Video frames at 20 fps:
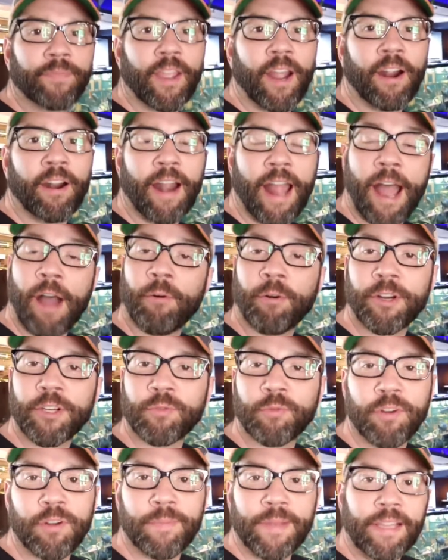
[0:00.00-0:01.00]
Our
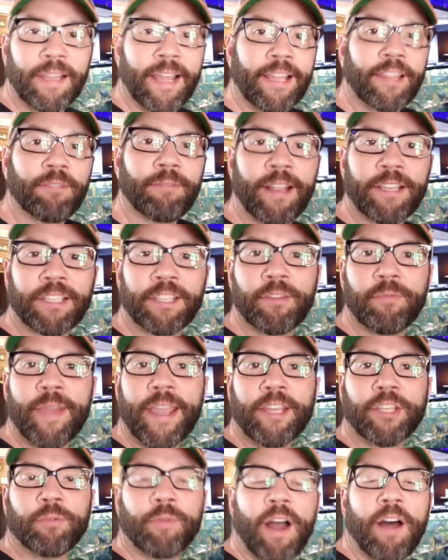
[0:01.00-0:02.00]
hours will be like the rest of the
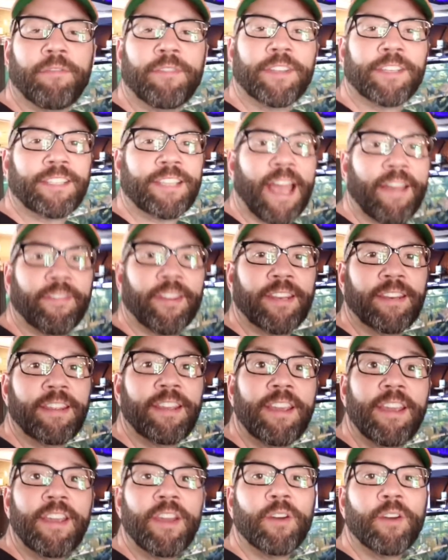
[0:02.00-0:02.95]
week, 12 to 7.